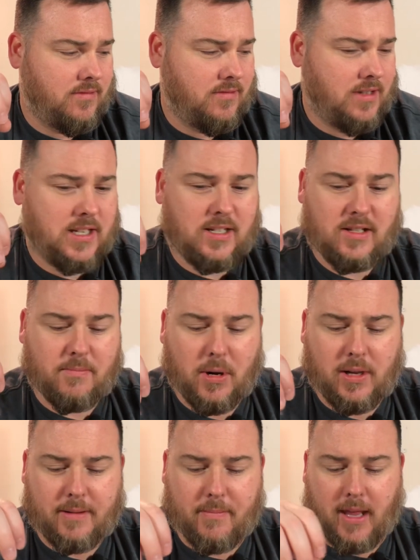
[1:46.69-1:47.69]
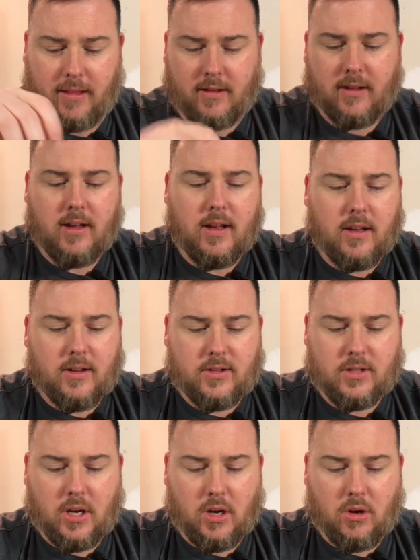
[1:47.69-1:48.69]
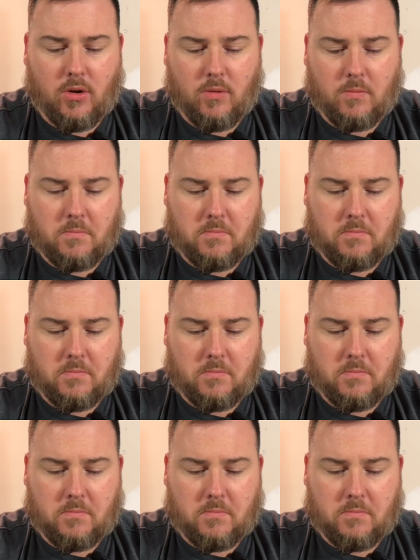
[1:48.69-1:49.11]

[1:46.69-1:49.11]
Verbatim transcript: This is the Burley month. So,